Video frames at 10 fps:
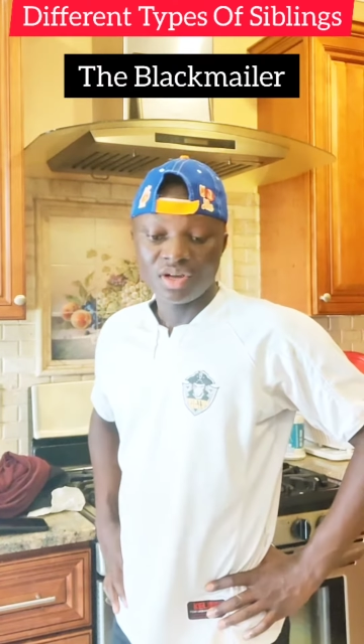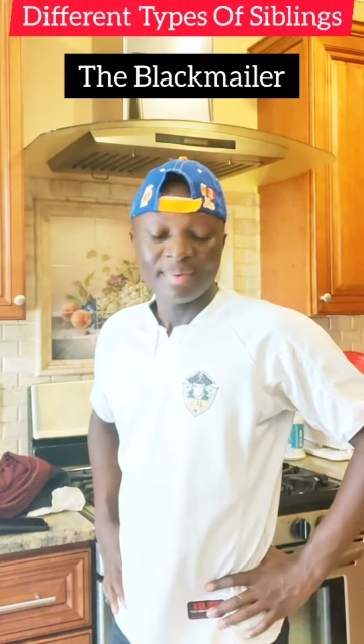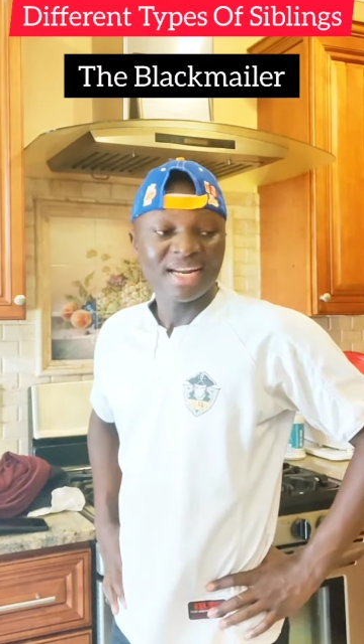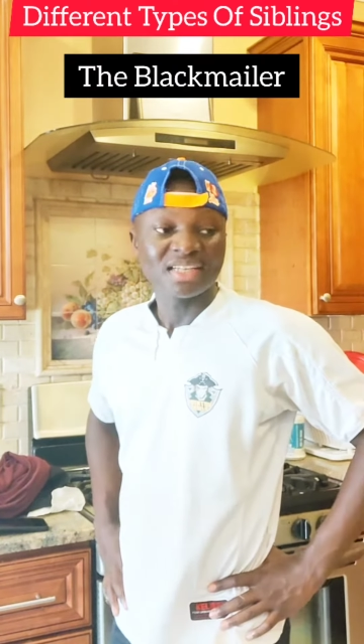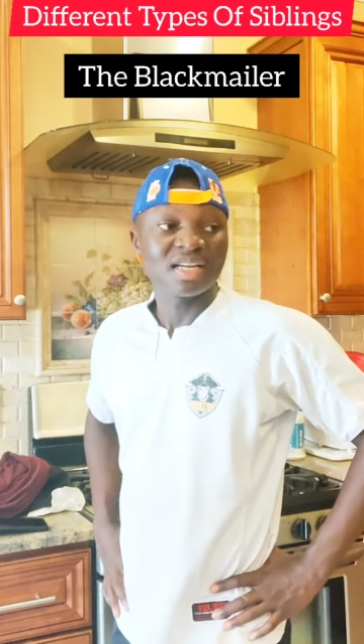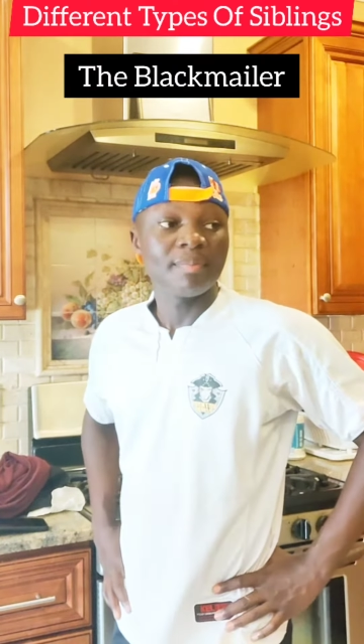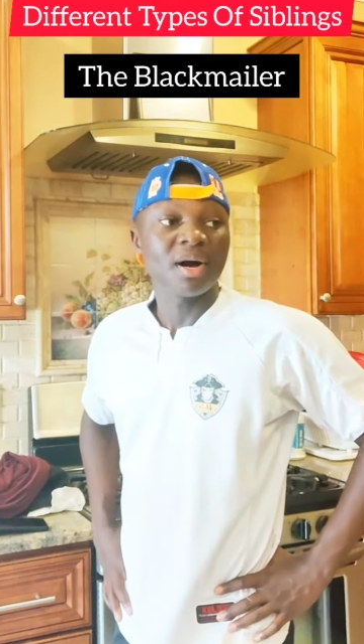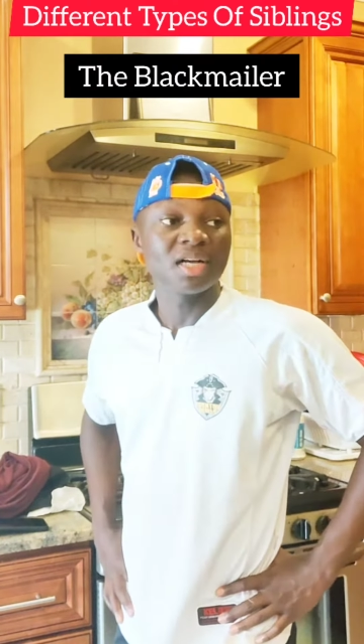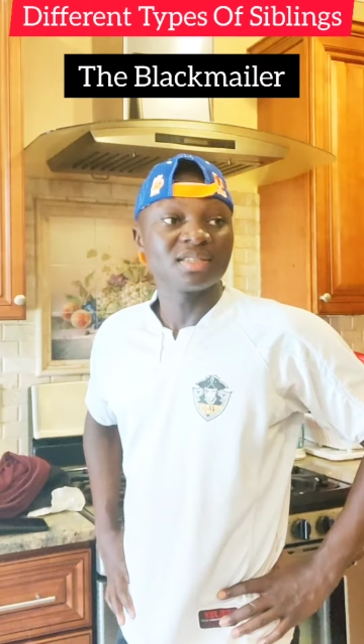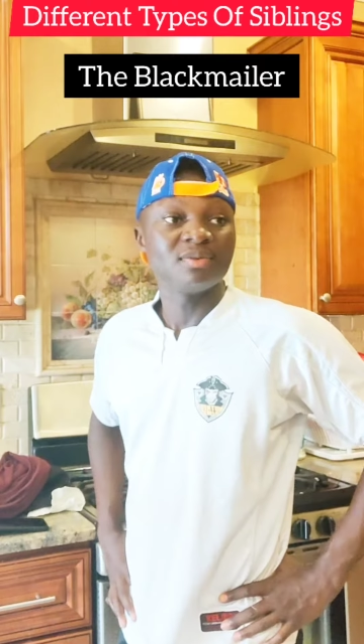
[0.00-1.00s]
I mean, that's not
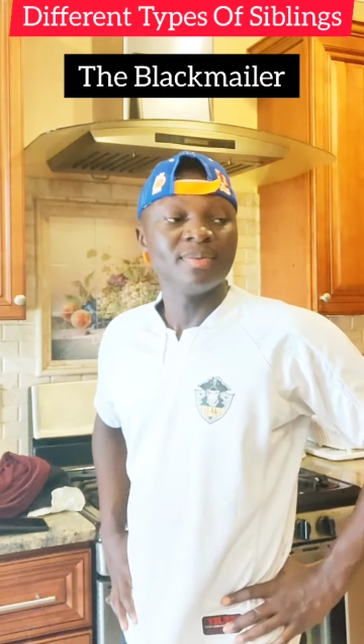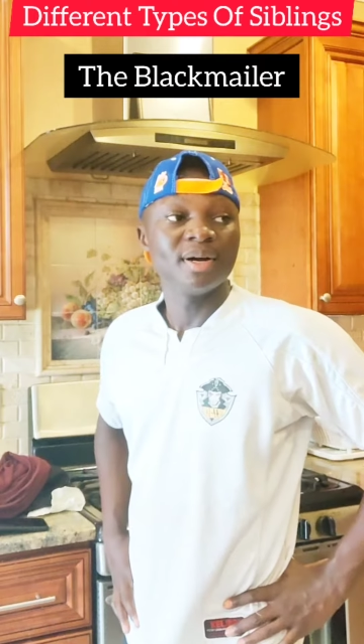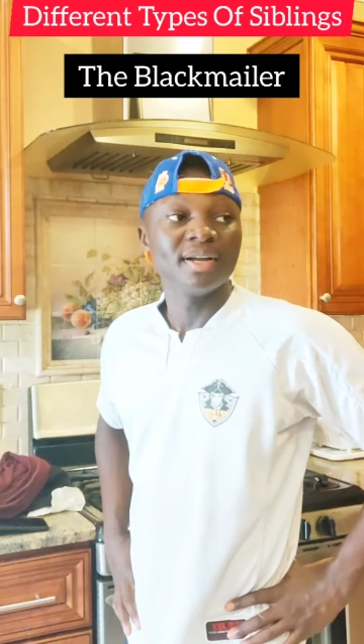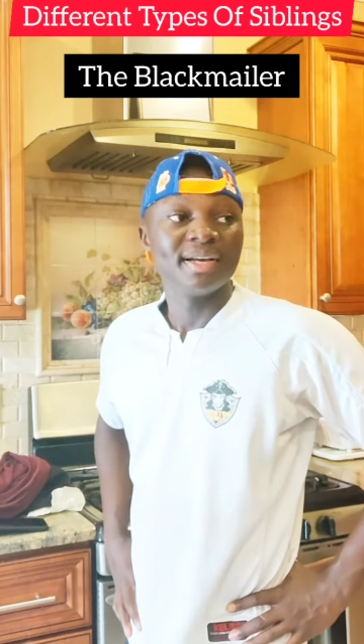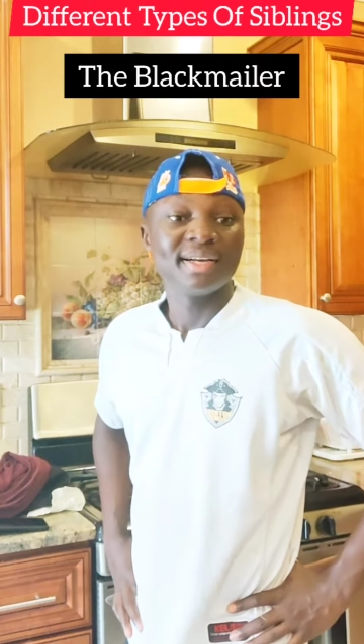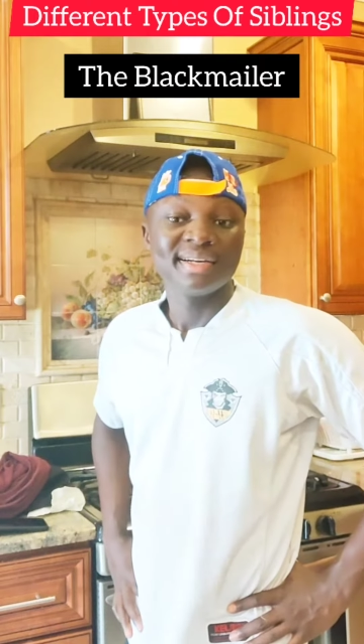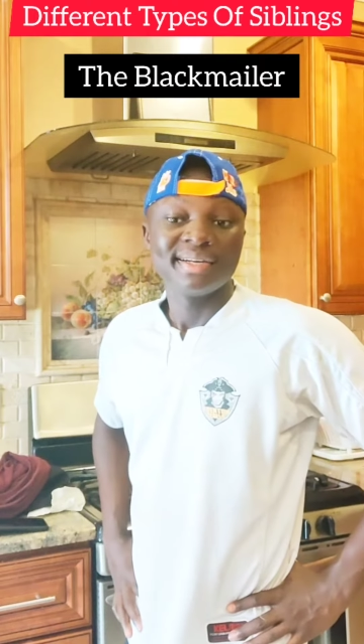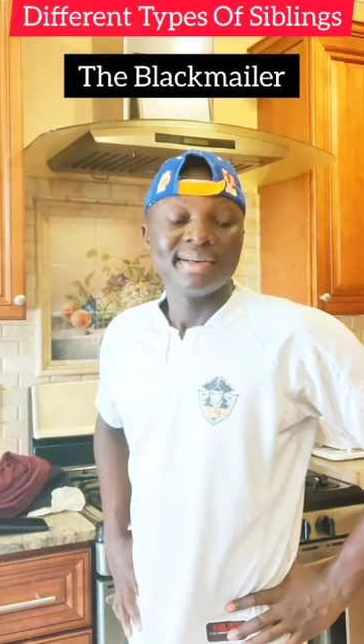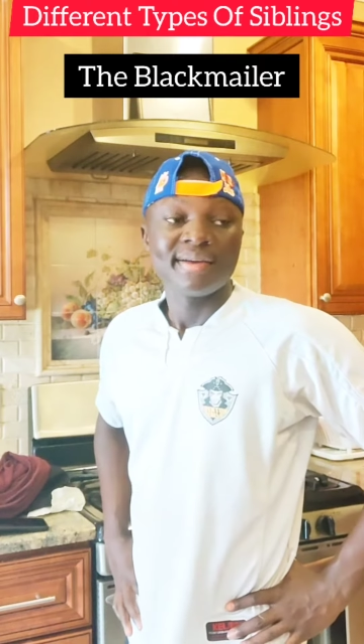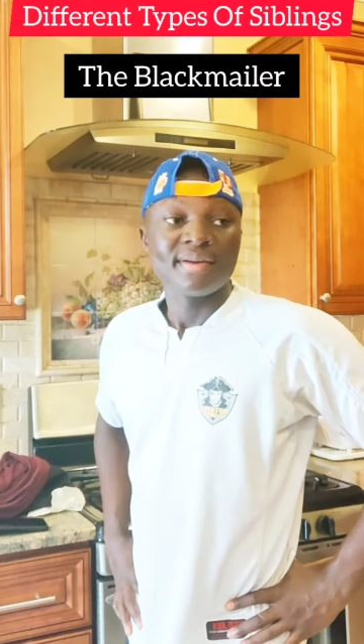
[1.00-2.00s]
possible, but
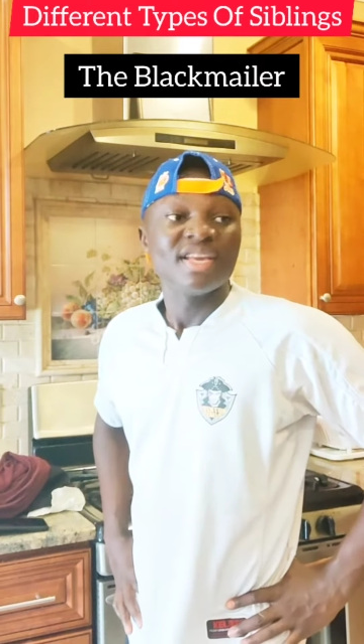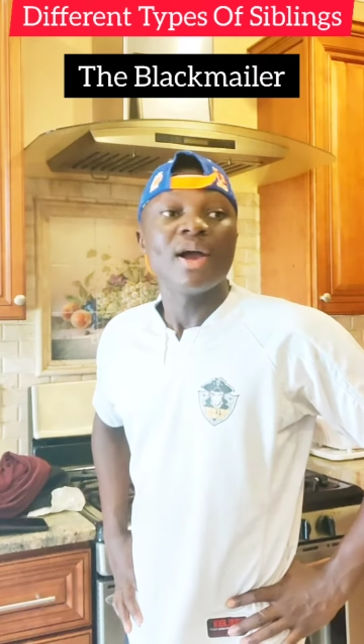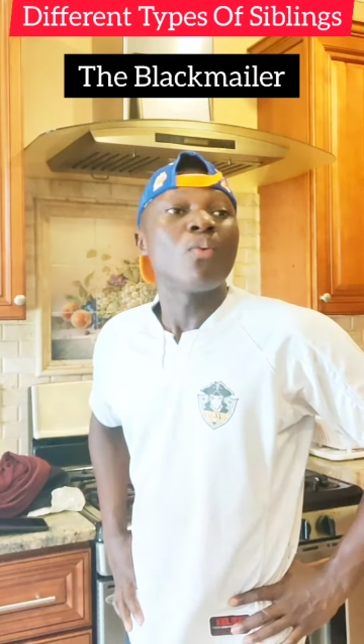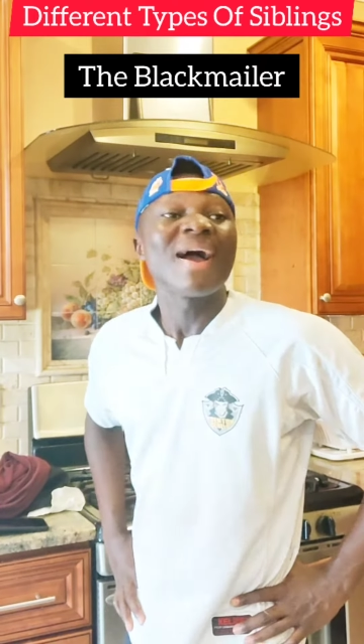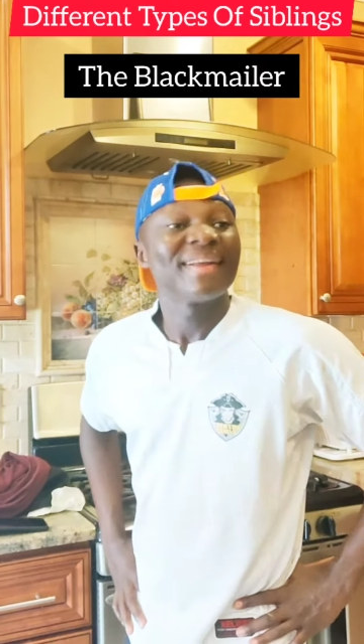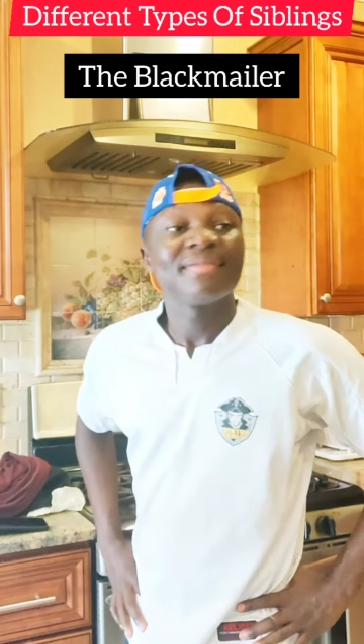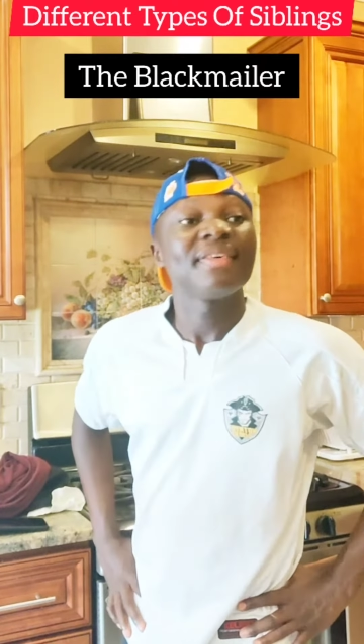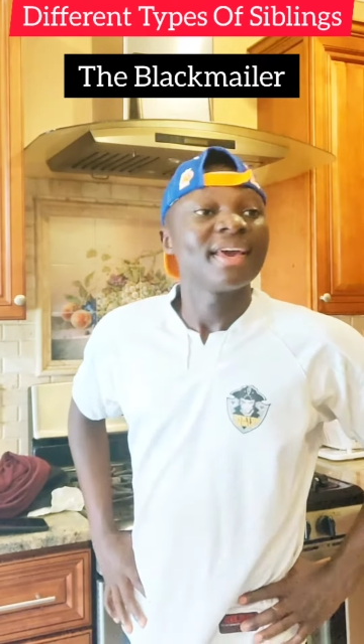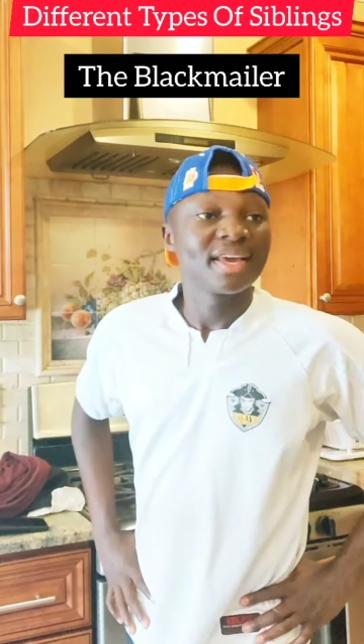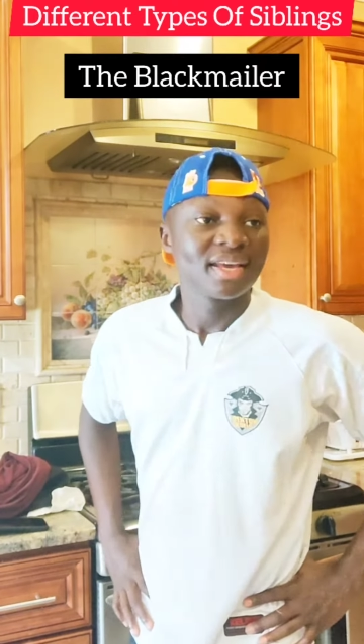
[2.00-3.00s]
yeah, white and
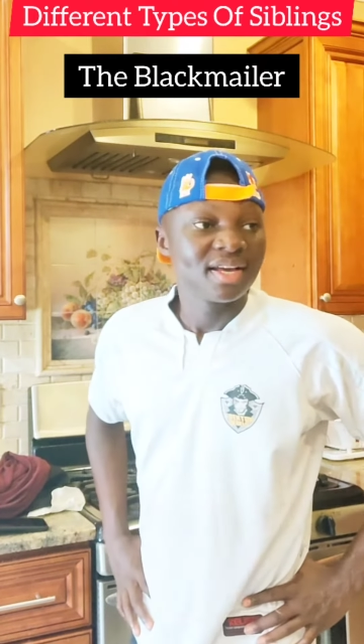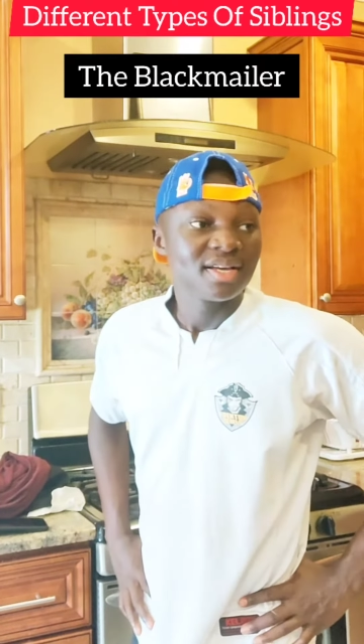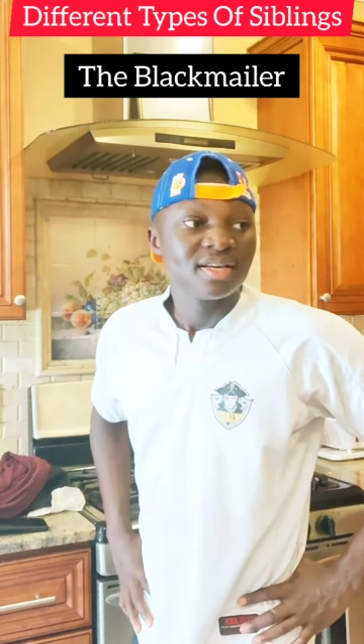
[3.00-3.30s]
thick.